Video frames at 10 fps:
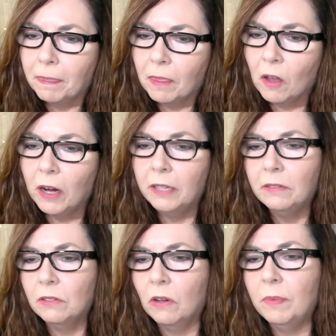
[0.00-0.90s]
All
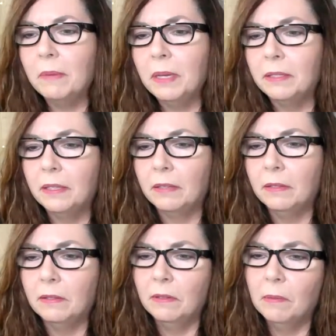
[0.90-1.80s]
right. So I hope that makes
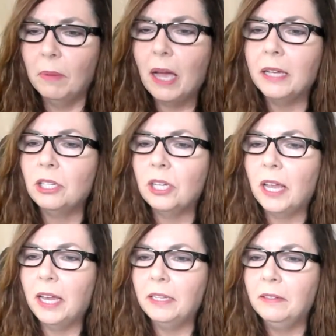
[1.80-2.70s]
sense. Bye,
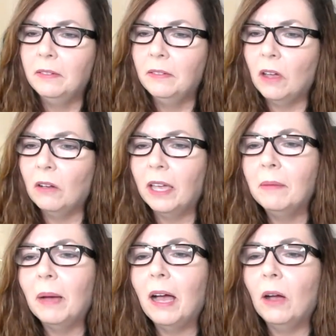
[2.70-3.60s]
Shane. Okay.
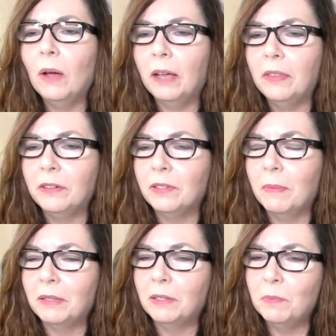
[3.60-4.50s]
Bye. Oh, yeah. There's the
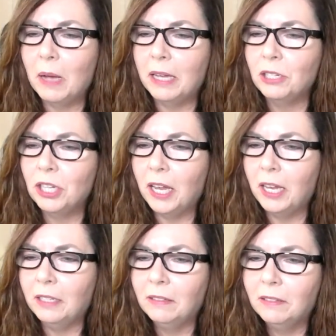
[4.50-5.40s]
message. Bye,
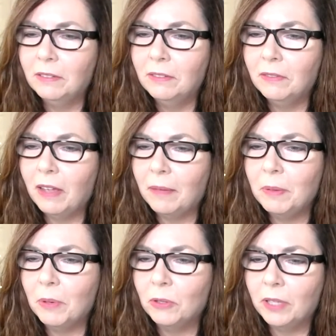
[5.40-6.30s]
Shane.
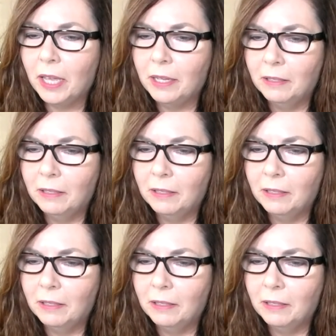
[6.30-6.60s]
Happy birthday.